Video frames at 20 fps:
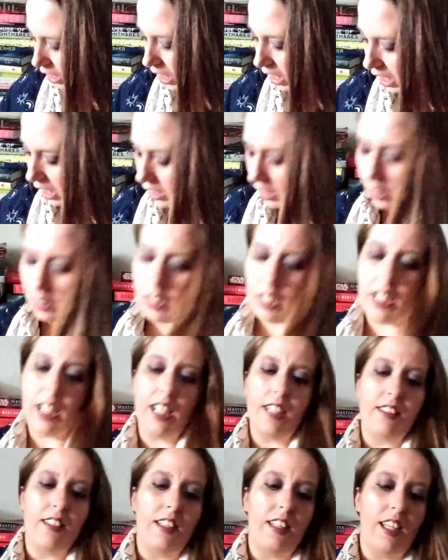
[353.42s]
And now that I
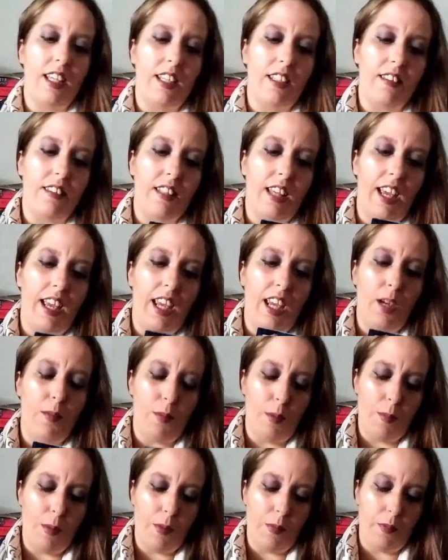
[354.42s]
get to this, I
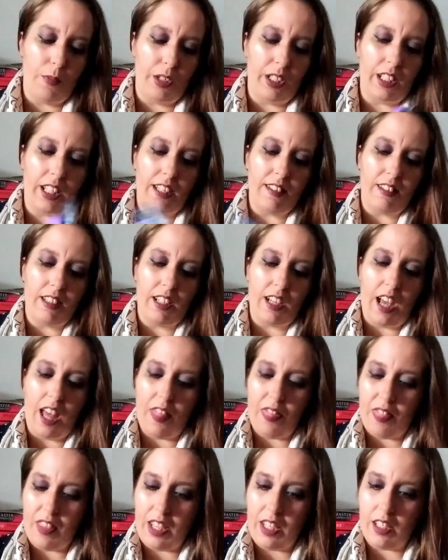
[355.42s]
am realizing,
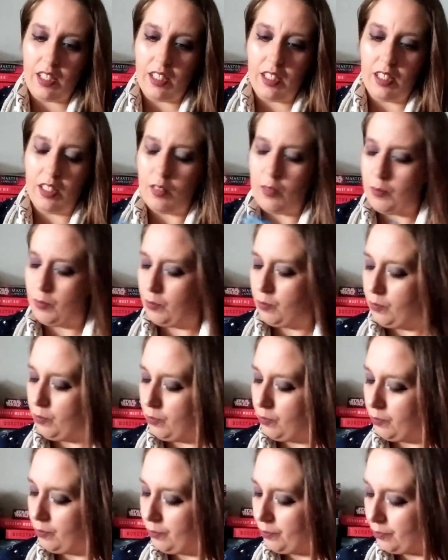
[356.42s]
I think,
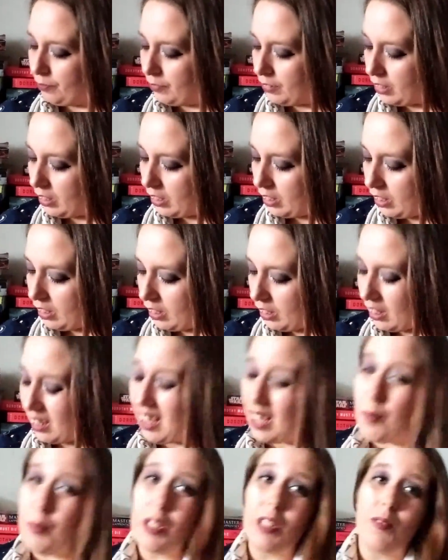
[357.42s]

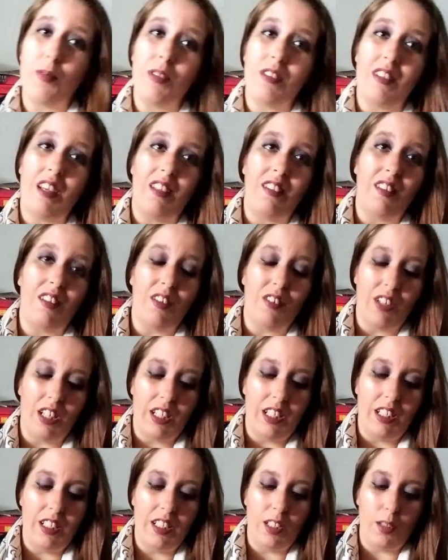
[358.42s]
kind of makes me sad that they're
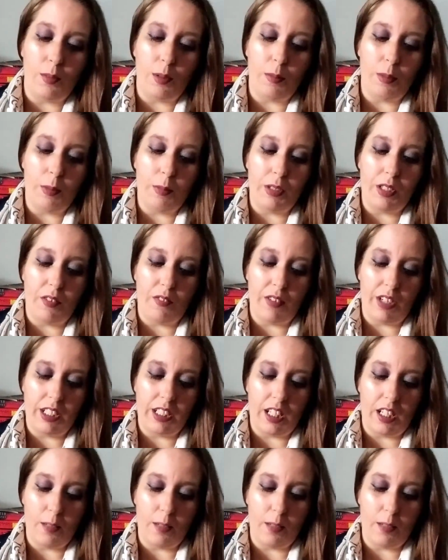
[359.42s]
not in here, but maybe I'll find